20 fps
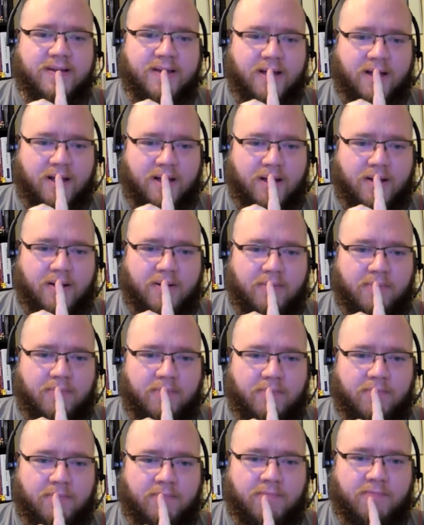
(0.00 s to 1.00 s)

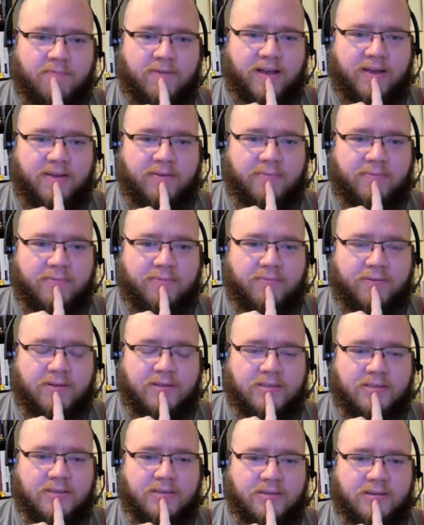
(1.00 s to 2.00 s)
um five
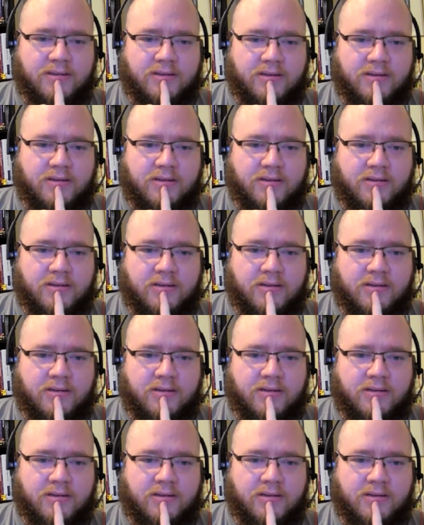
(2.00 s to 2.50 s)
is it uh